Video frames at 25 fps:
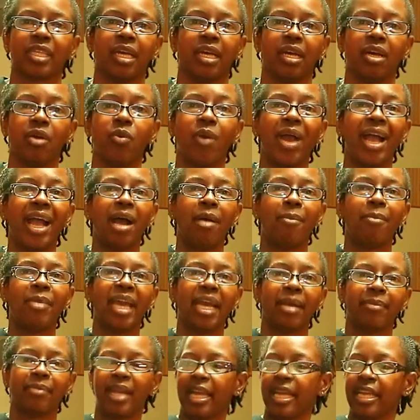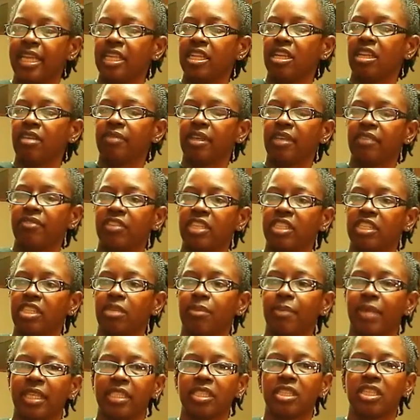a while back, but I ended up giving it to
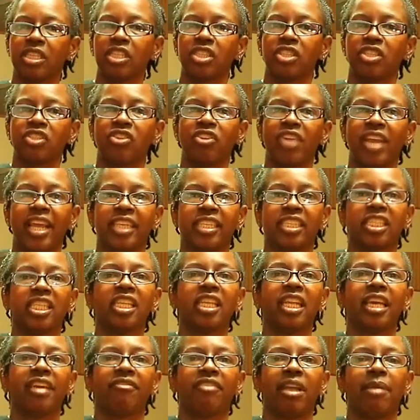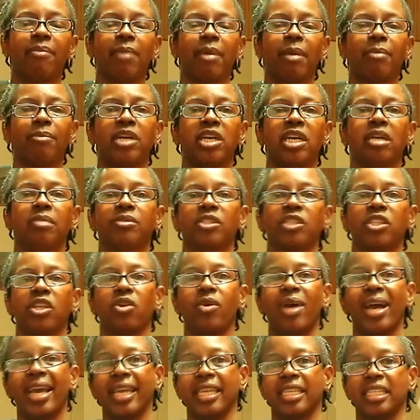my sister and she left it at my mom. So
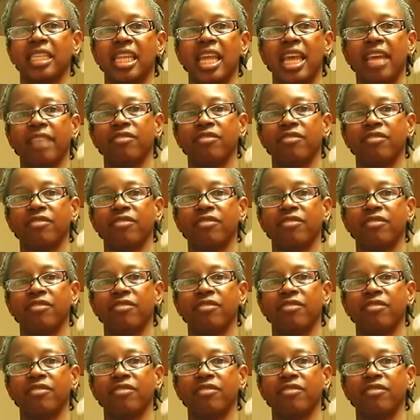I actually